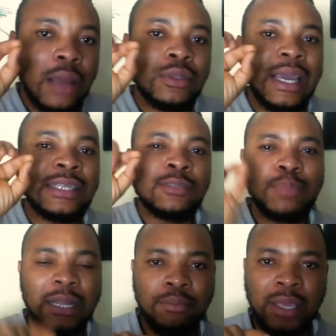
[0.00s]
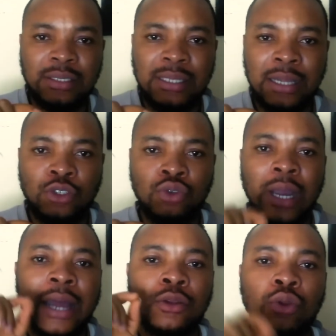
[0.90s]
now there are departments that you
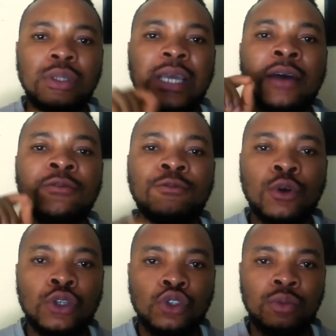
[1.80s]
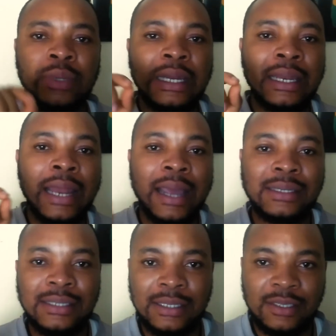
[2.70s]
cannot afford to be
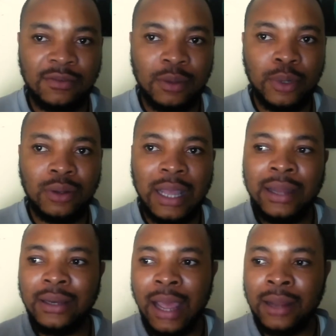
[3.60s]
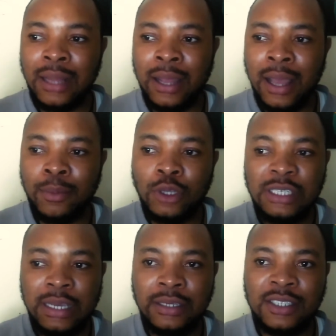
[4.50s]
laxative about, and I'm not
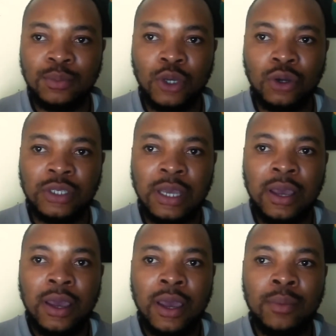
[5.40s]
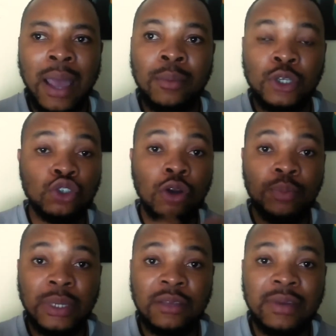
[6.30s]
saying this because I'm a strong
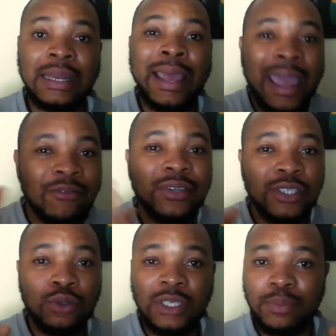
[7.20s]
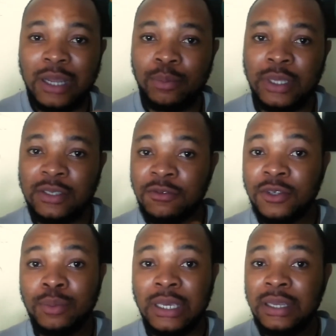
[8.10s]
believer that every single department in
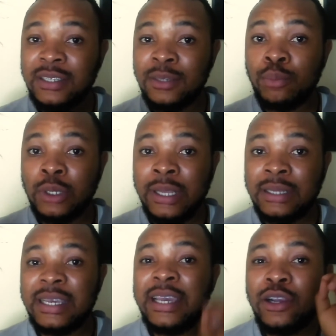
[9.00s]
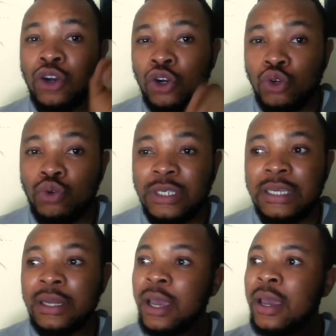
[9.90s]
filmmaking is important,
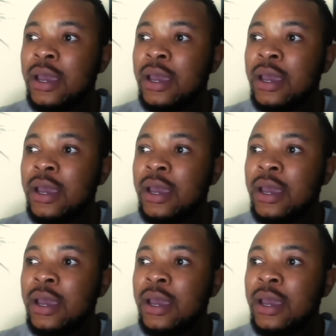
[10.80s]
including